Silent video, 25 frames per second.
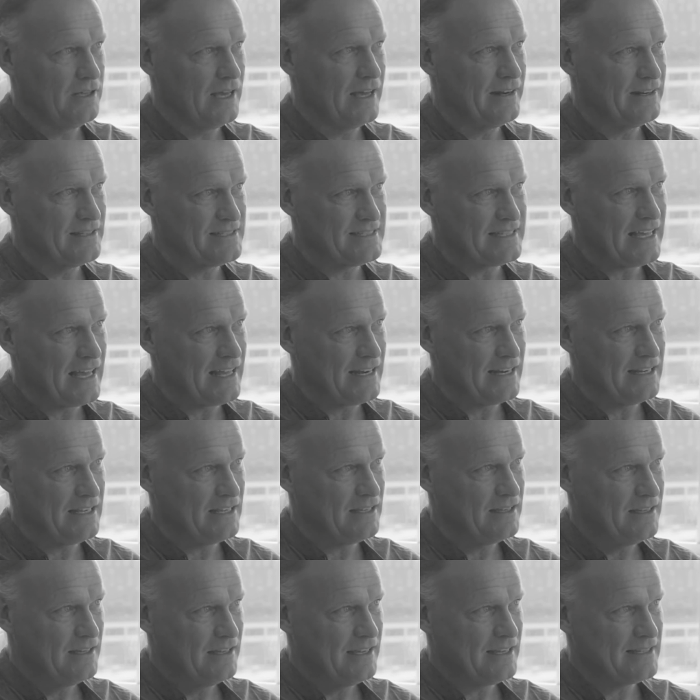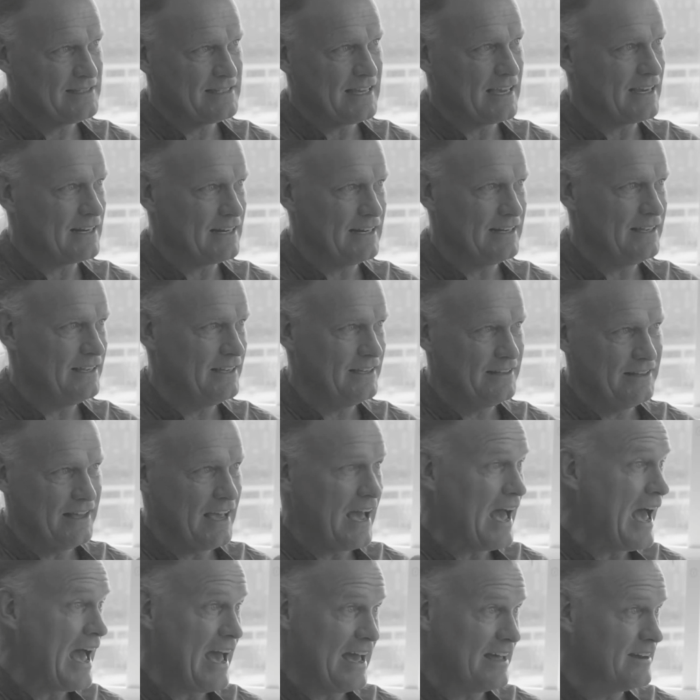understanding exactly the
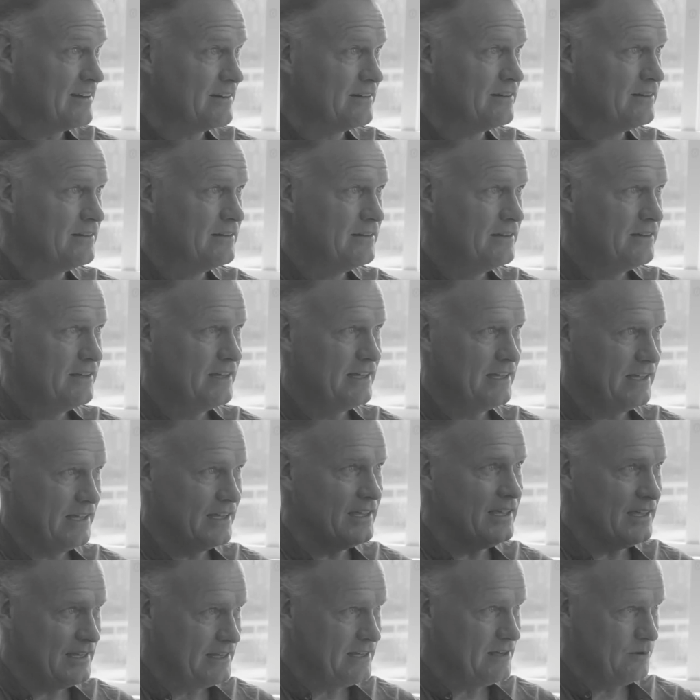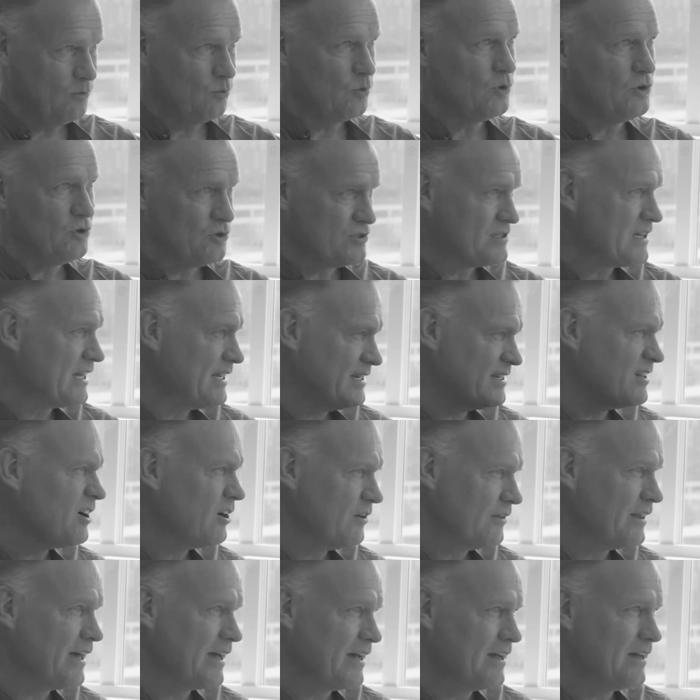hand. Would you say
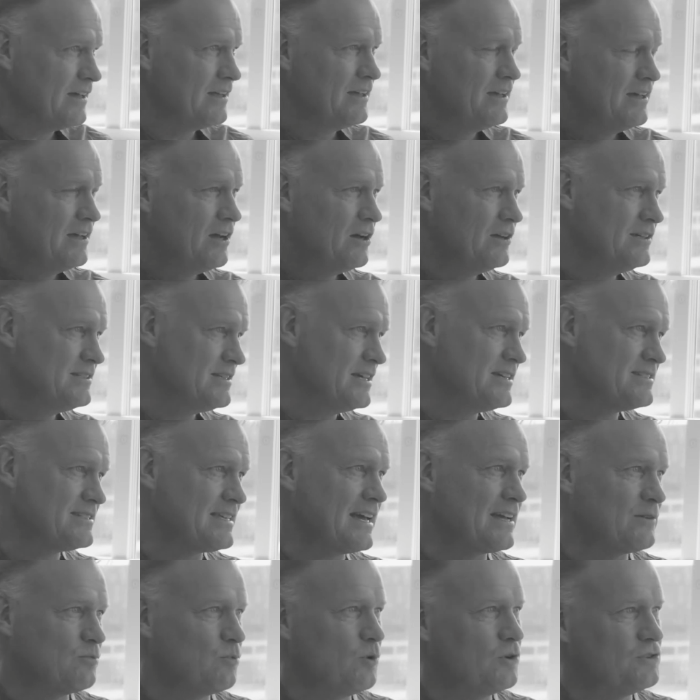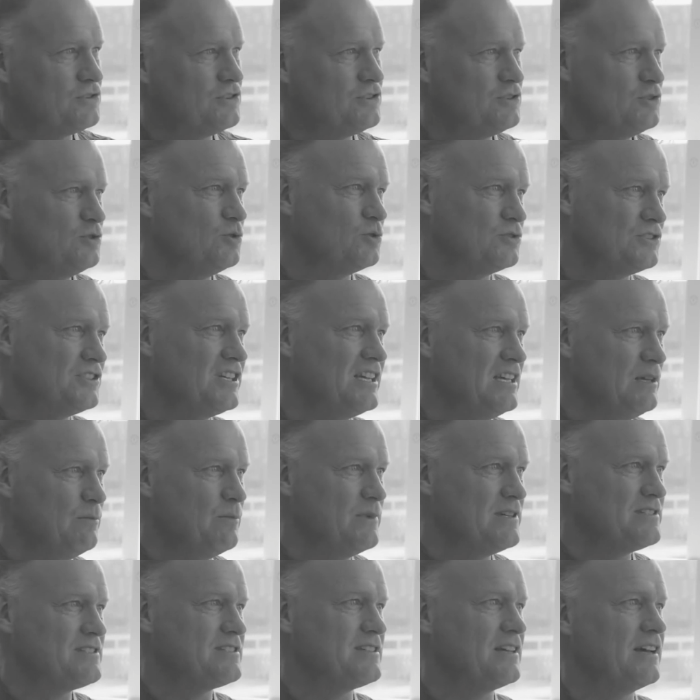is that what your
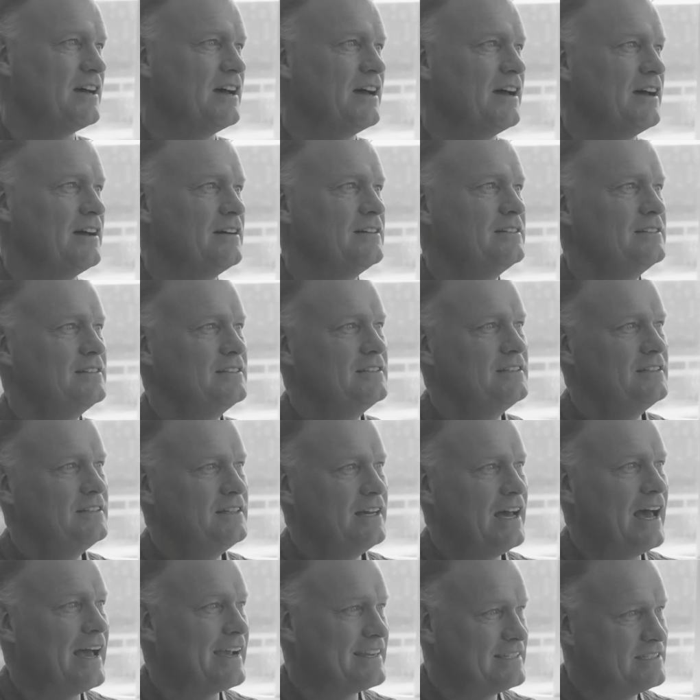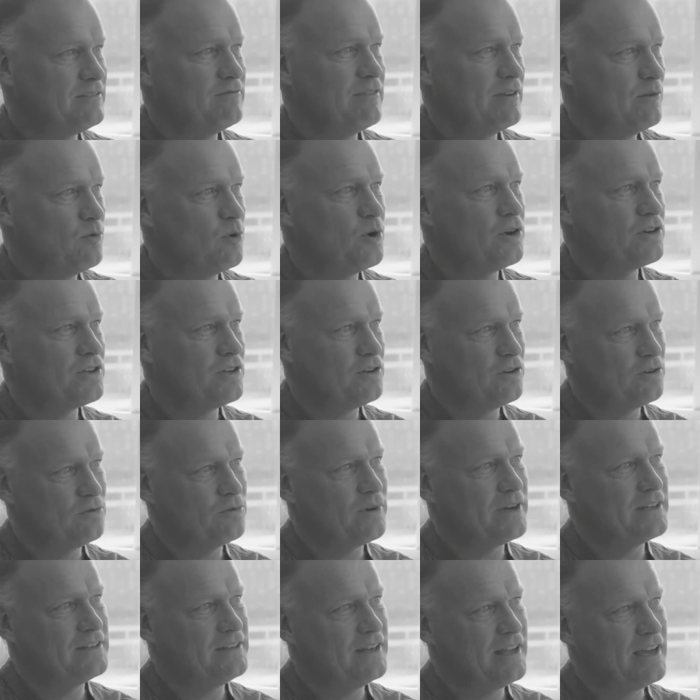team is actively working on
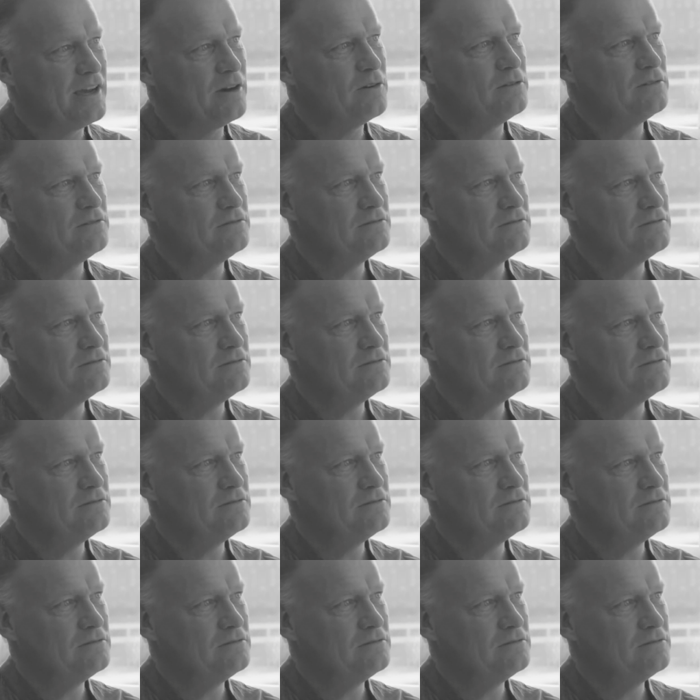right now?